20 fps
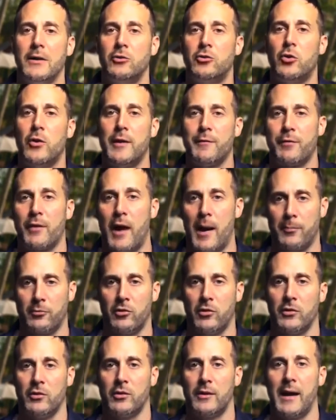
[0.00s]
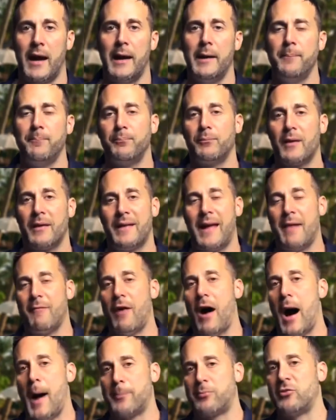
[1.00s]
2 different options, okay? They have
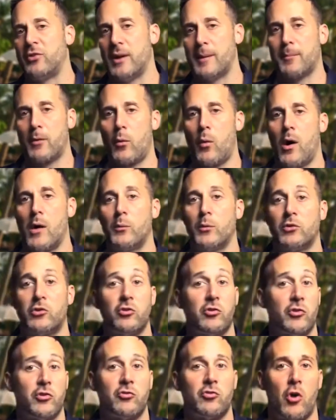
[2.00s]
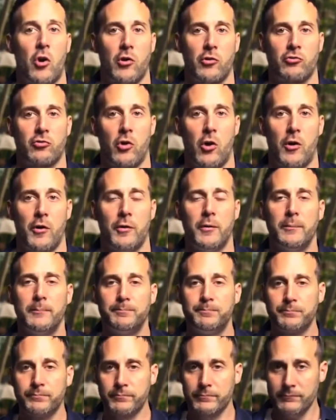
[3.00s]
option number 1, which is a charge card,
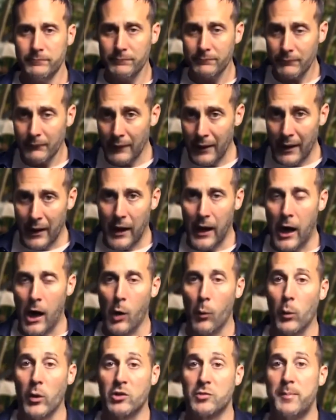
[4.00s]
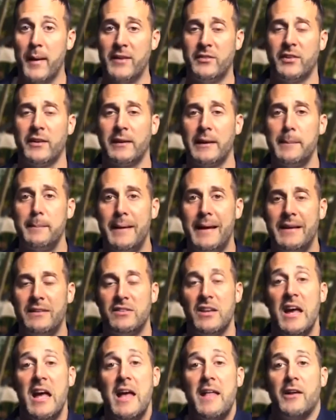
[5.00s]
which basically
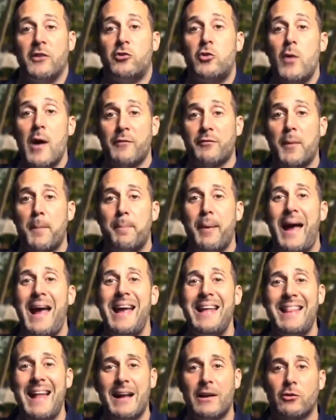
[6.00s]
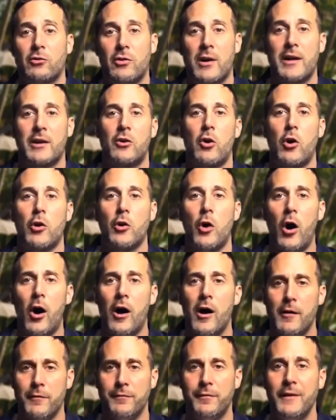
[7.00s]
means that you have to pay that credit card
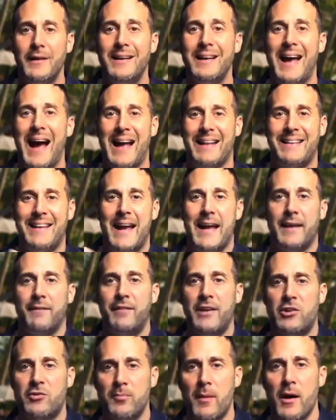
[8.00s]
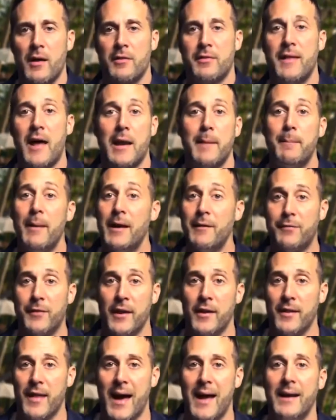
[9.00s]
off at the end of each month. Now, the benefit
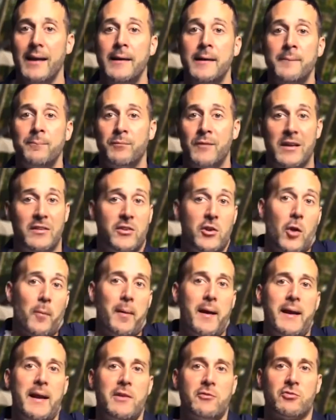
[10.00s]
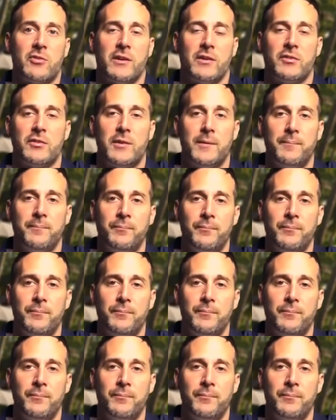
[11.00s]
of that is you don't pay interest,